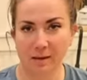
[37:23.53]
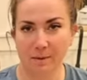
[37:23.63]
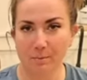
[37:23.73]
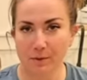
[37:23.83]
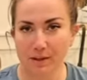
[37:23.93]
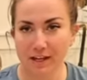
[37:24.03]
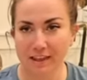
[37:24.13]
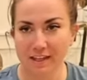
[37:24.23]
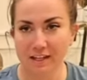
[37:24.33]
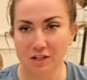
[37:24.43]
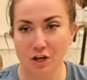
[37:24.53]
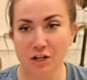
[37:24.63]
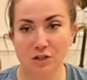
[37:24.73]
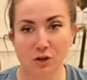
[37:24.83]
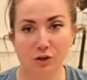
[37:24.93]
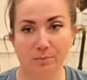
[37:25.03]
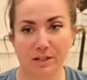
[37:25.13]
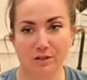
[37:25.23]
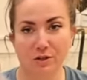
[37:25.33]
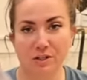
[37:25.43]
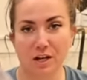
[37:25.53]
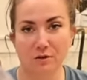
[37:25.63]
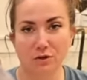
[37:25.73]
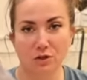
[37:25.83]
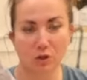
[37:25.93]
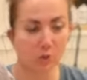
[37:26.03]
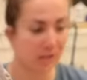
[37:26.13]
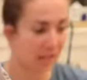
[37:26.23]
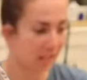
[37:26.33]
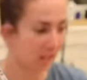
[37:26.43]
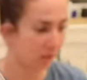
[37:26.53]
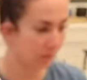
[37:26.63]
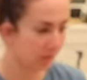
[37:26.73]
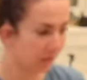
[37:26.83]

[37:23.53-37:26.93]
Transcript: up with. I think it's already sold, but it turned out so dang cute.